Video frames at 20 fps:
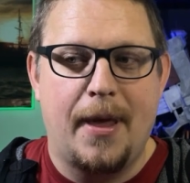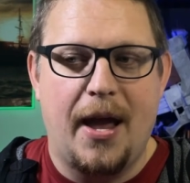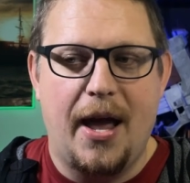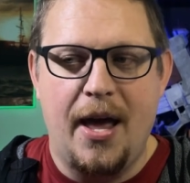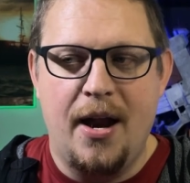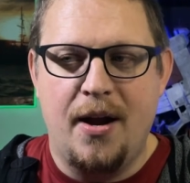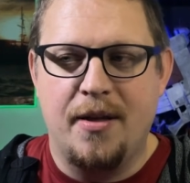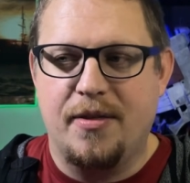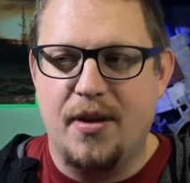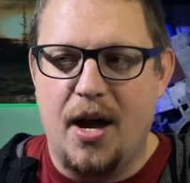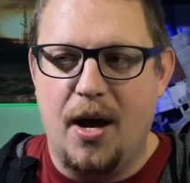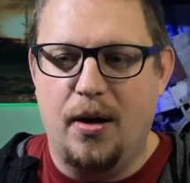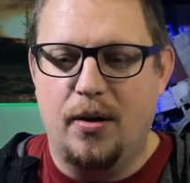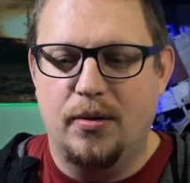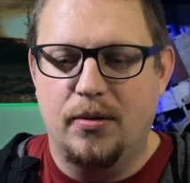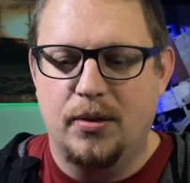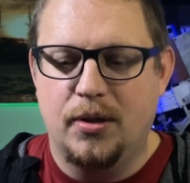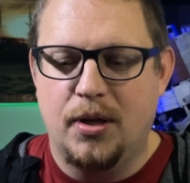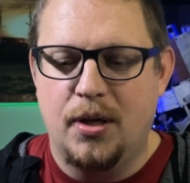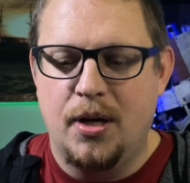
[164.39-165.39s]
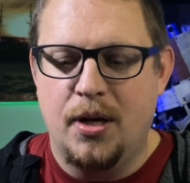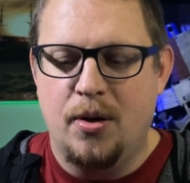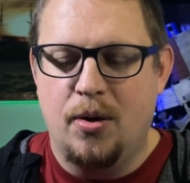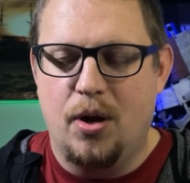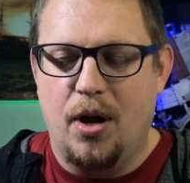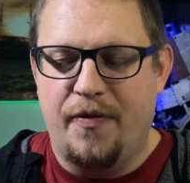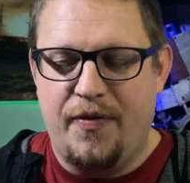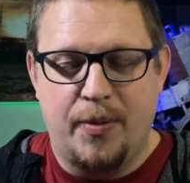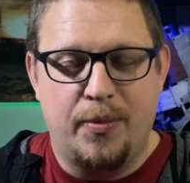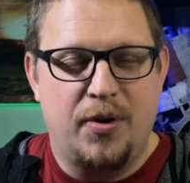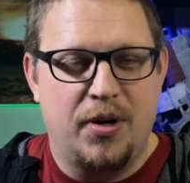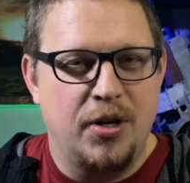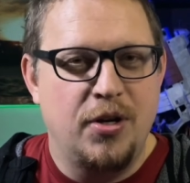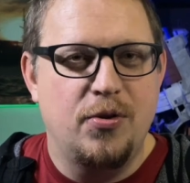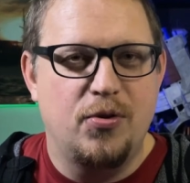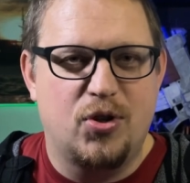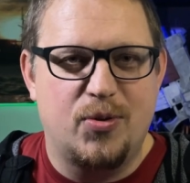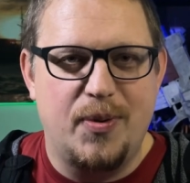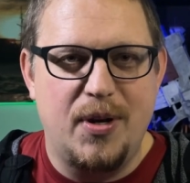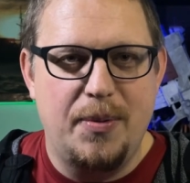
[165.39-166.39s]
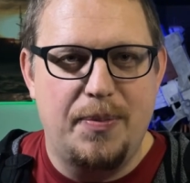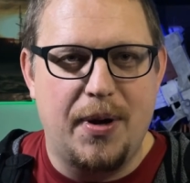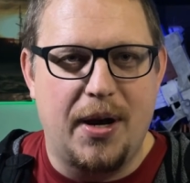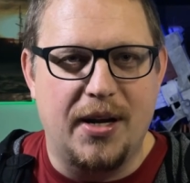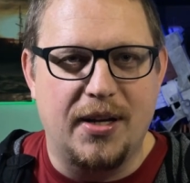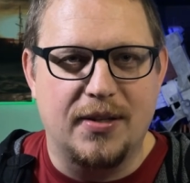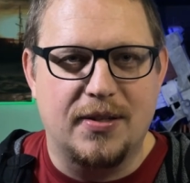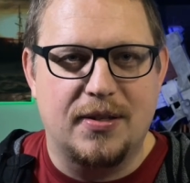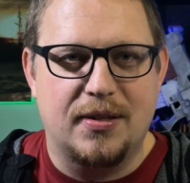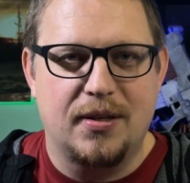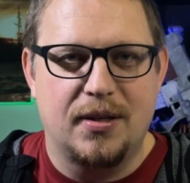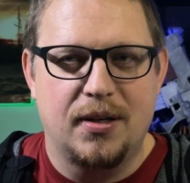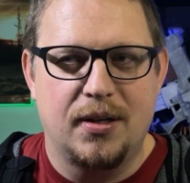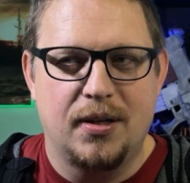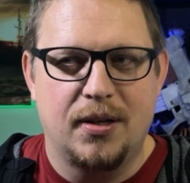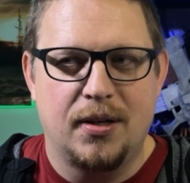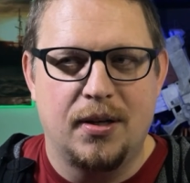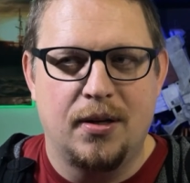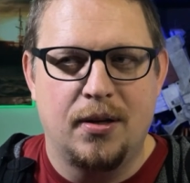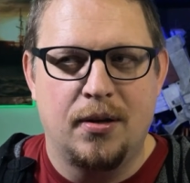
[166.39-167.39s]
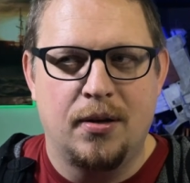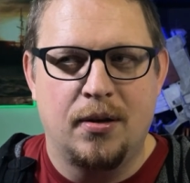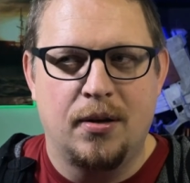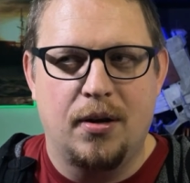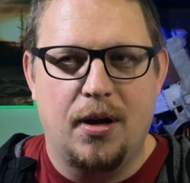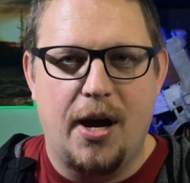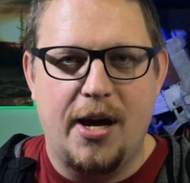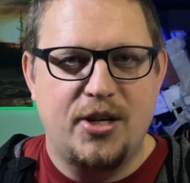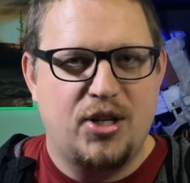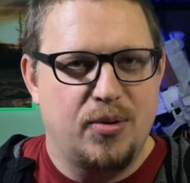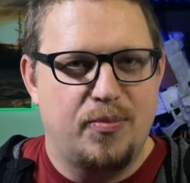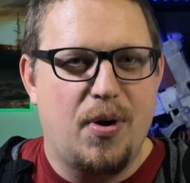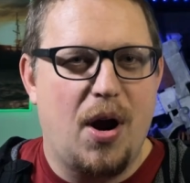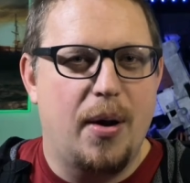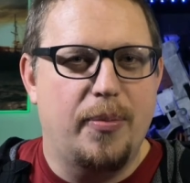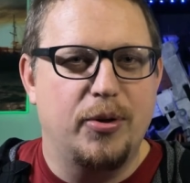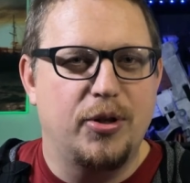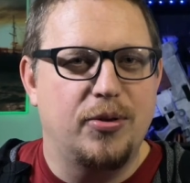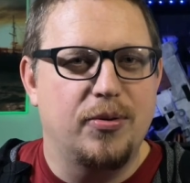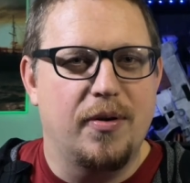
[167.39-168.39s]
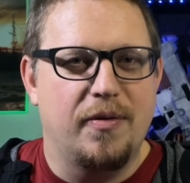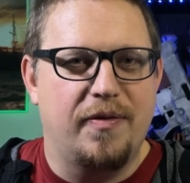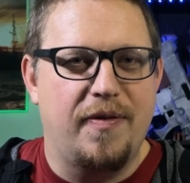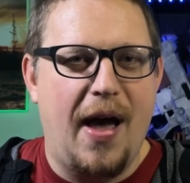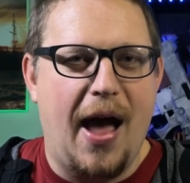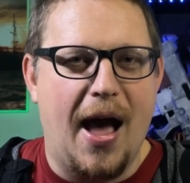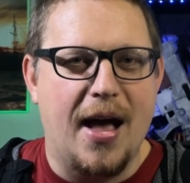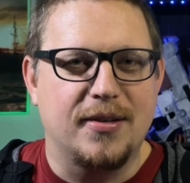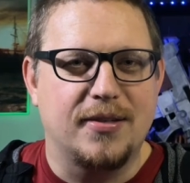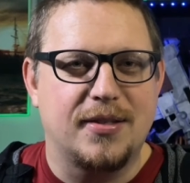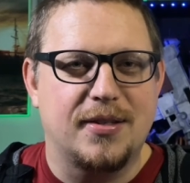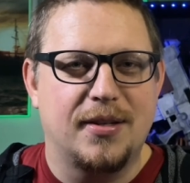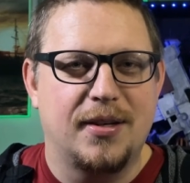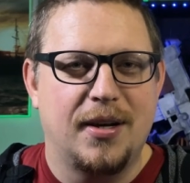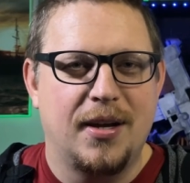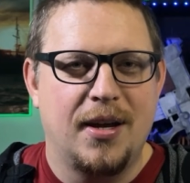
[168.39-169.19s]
And I thought, if I'm going to use speed paints, I should probably do it fast.